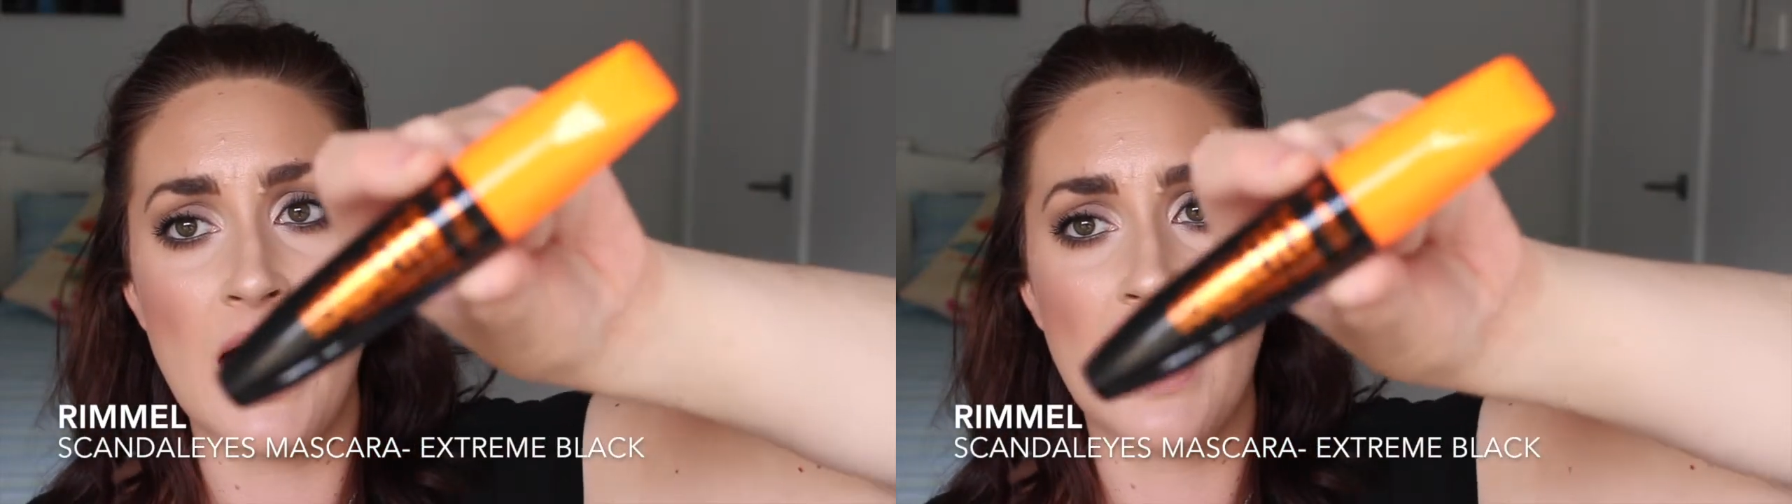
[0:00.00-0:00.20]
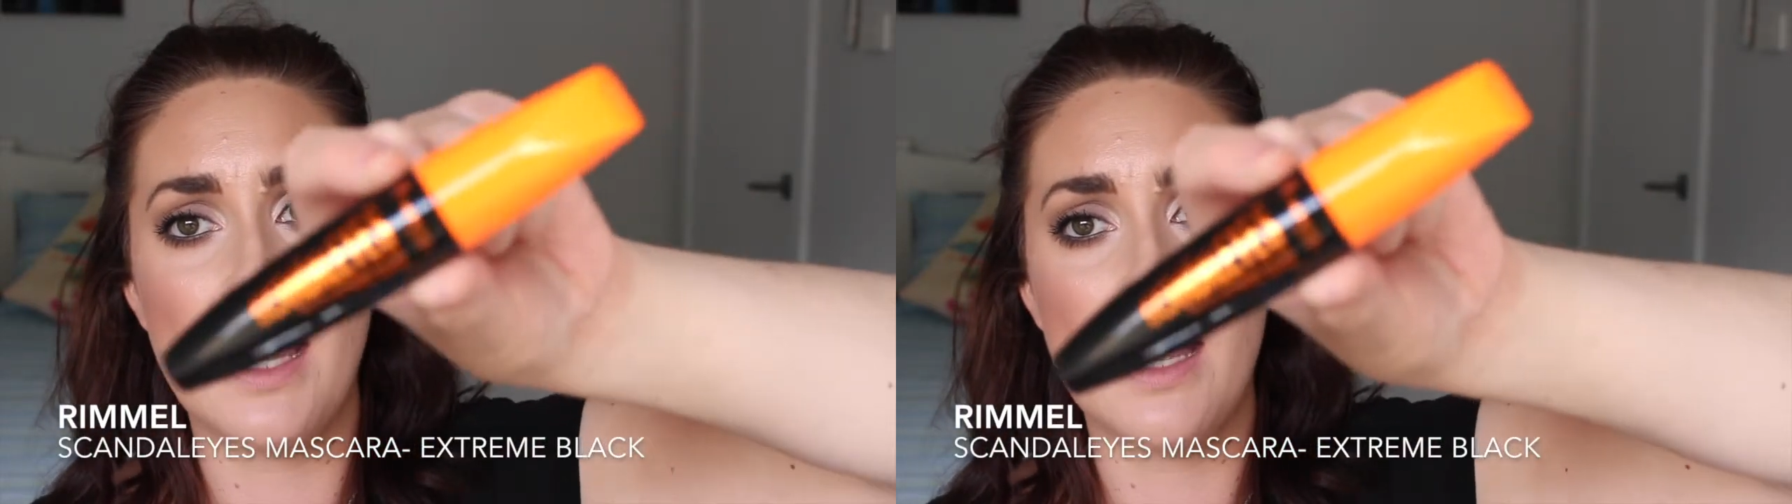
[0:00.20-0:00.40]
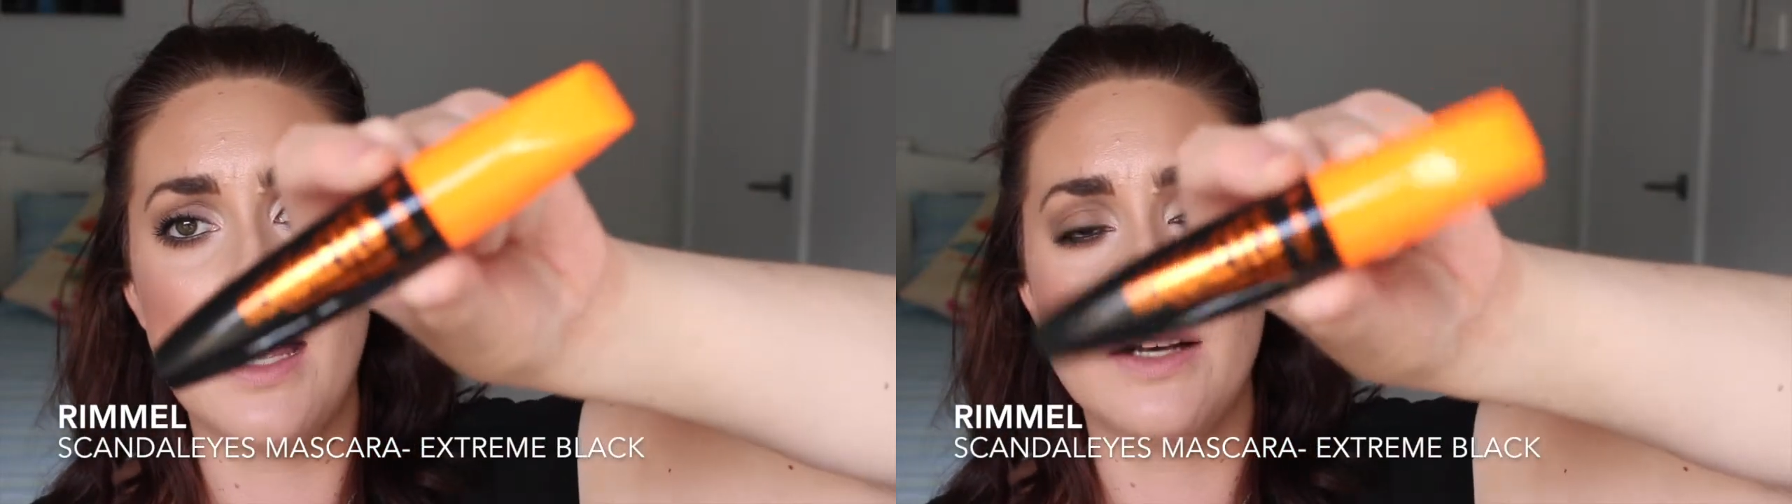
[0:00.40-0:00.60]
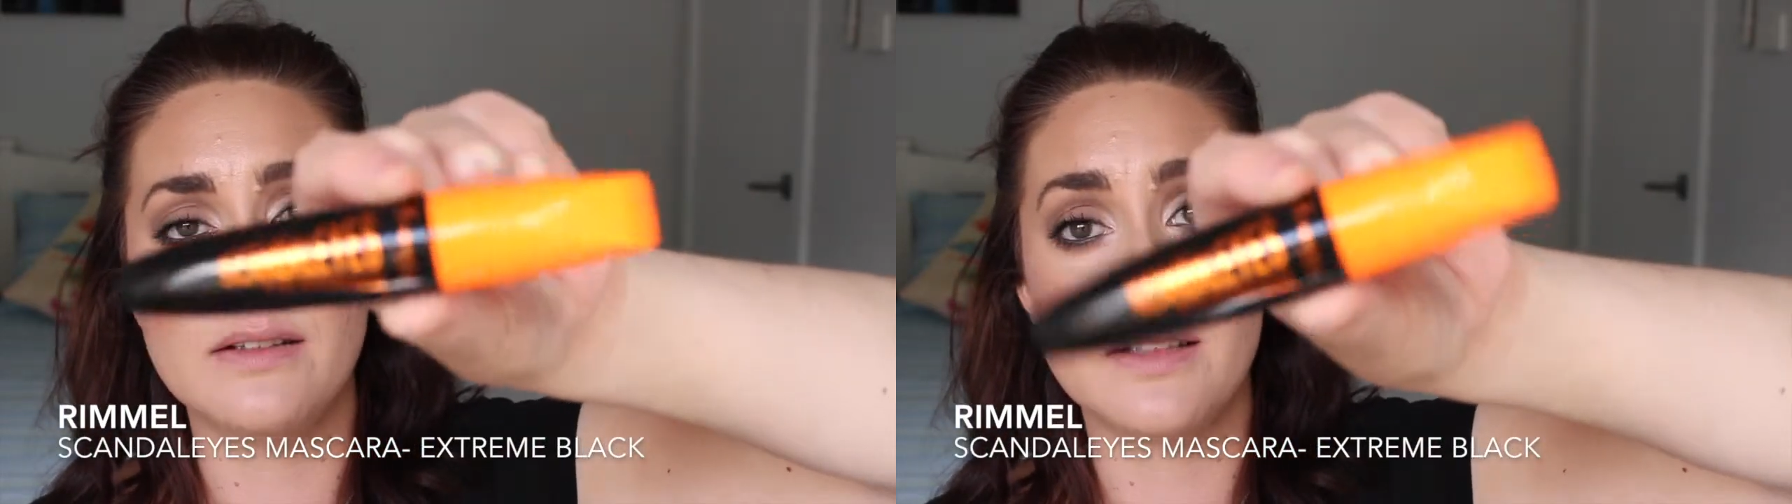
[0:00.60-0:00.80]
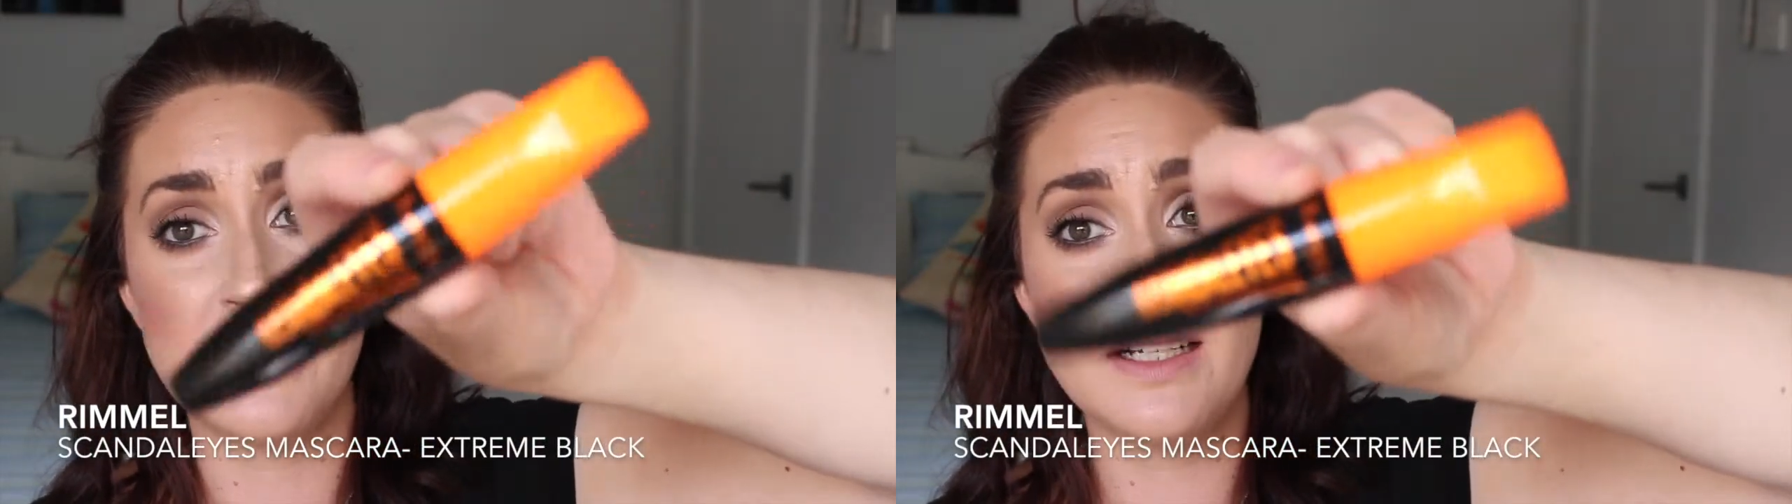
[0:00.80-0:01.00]

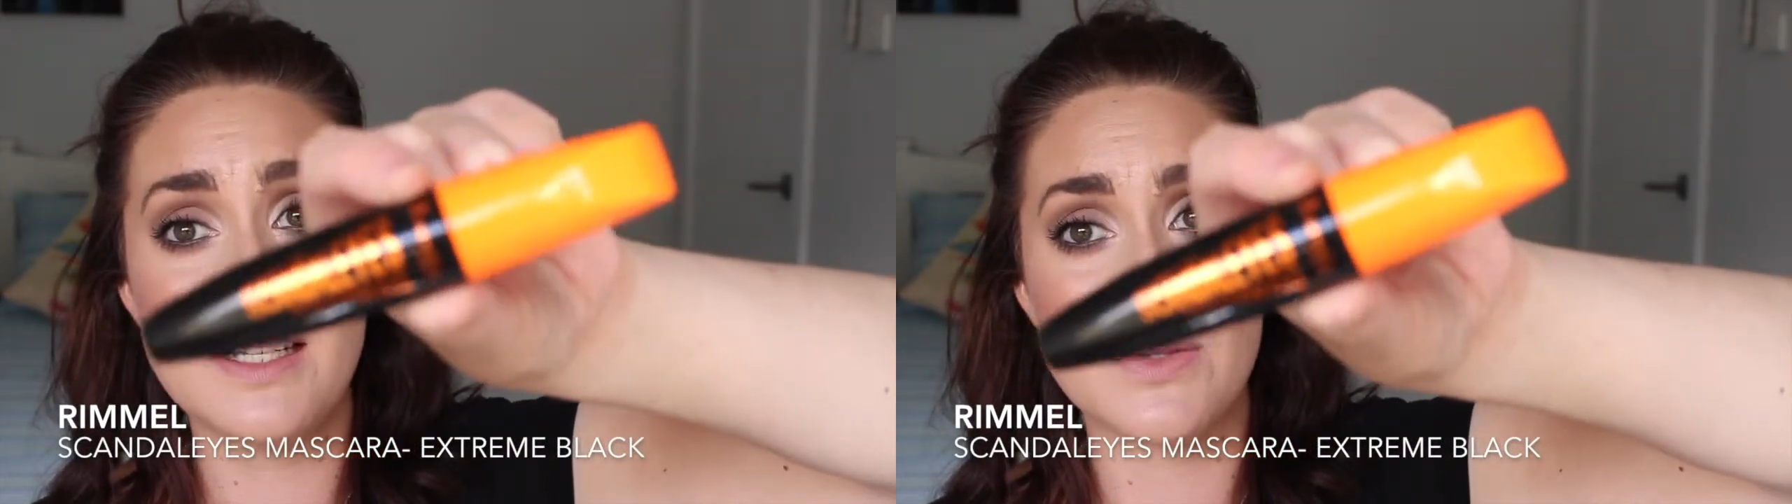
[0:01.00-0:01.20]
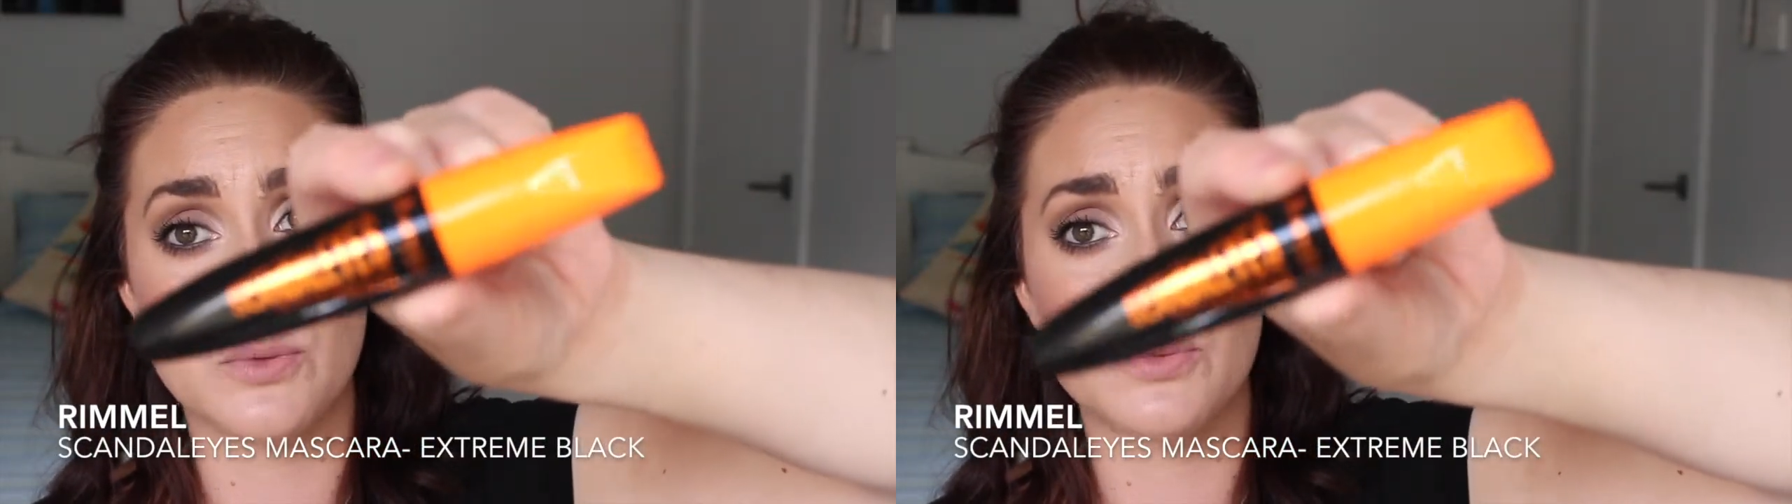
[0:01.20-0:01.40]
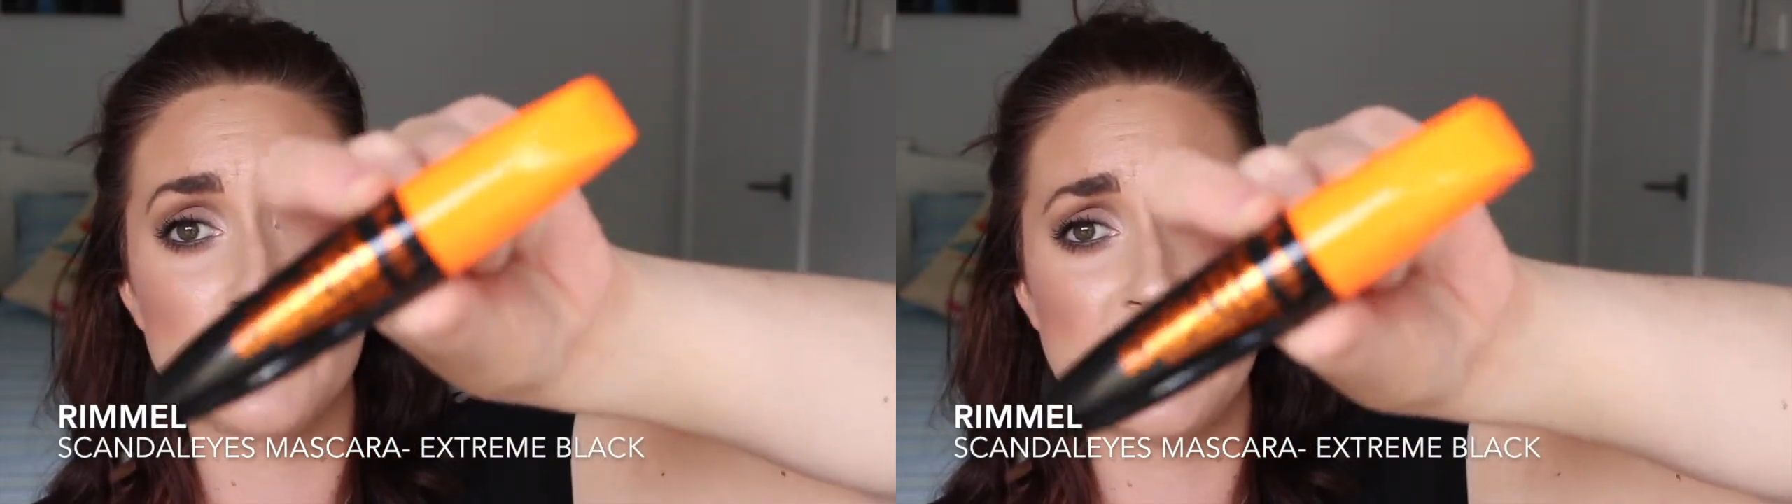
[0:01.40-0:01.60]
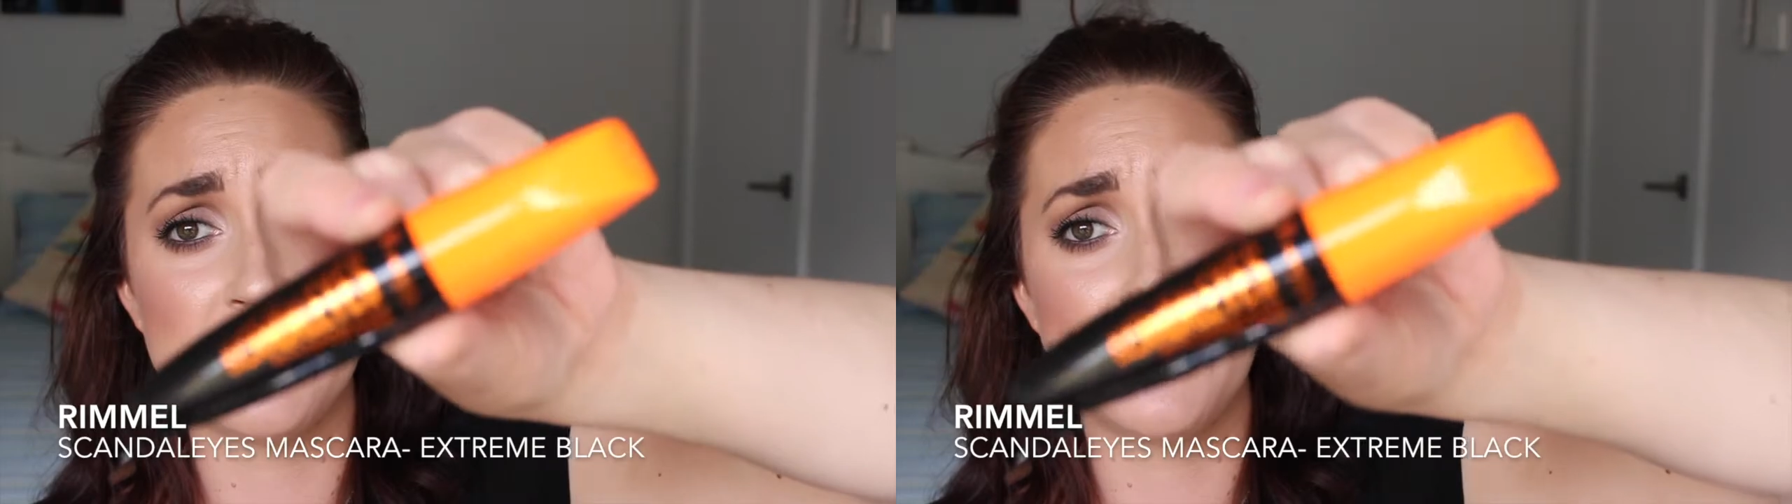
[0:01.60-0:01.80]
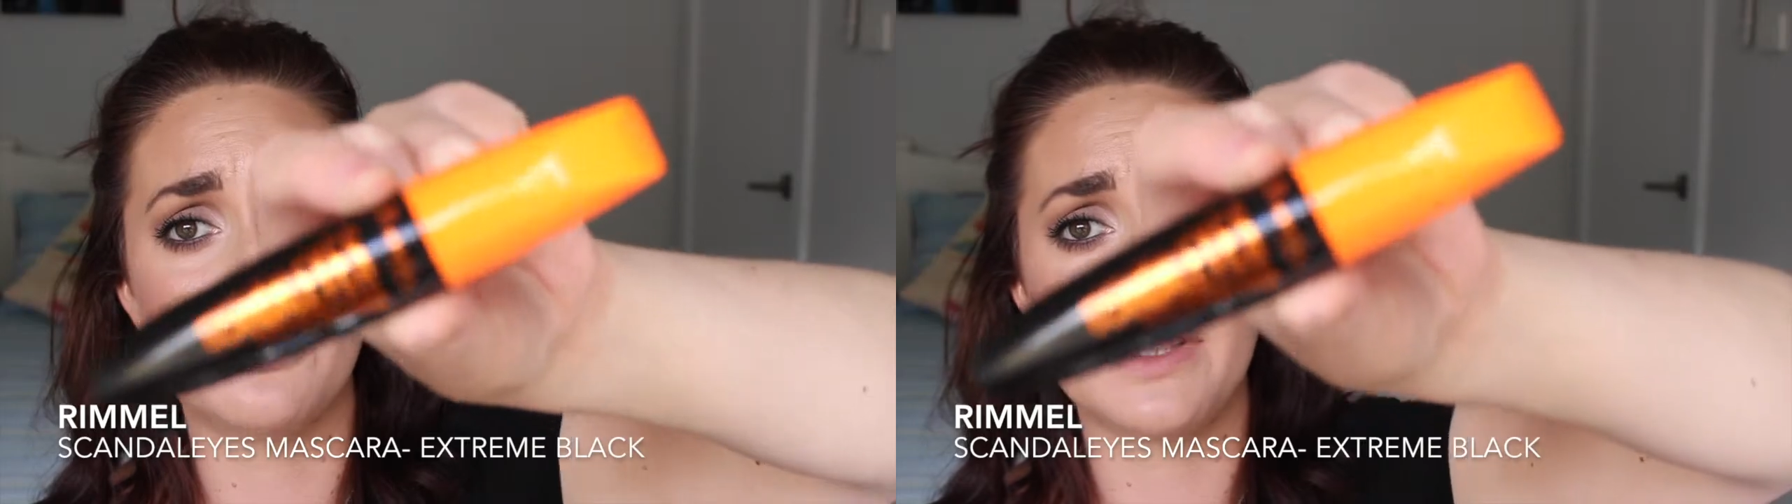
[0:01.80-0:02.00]
and it is
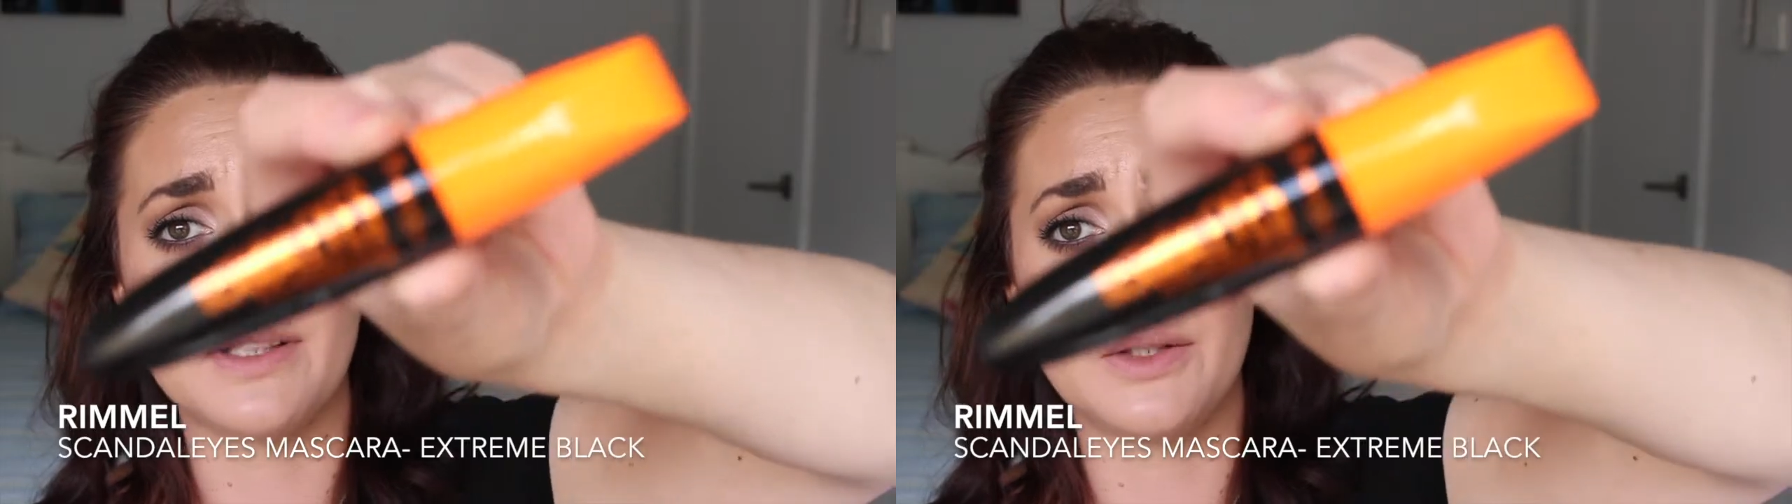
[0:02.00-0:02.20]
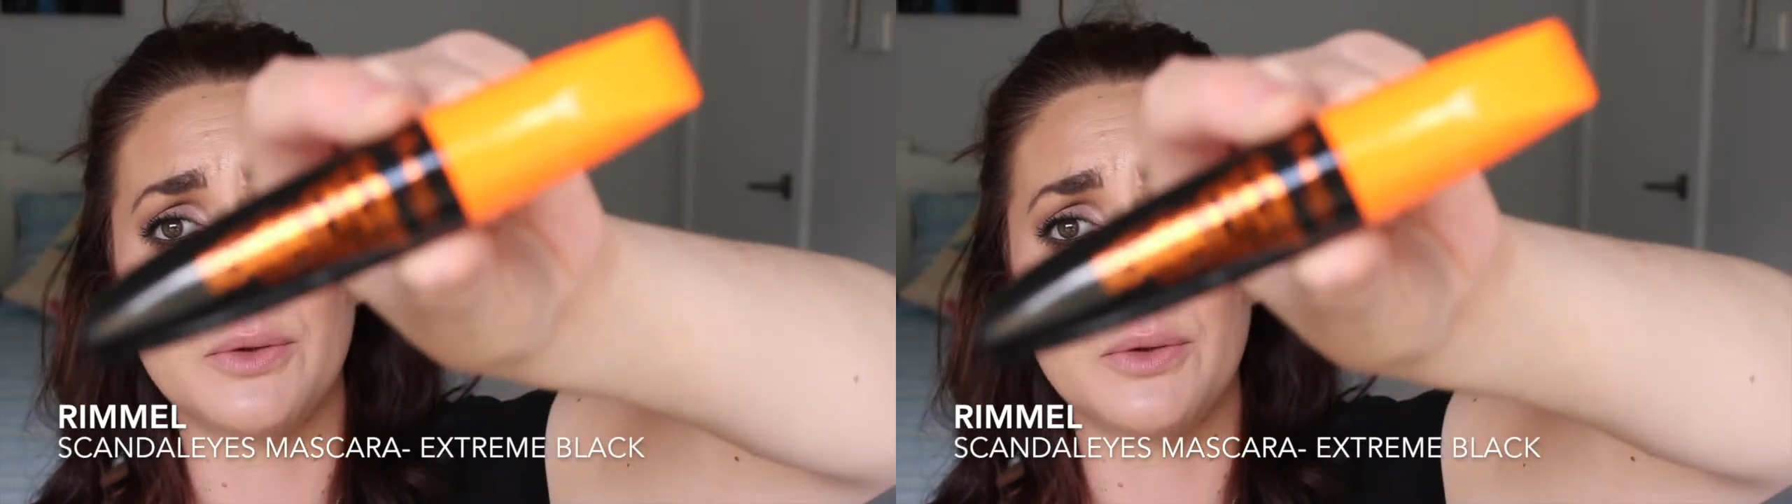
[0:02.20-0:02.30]
really, really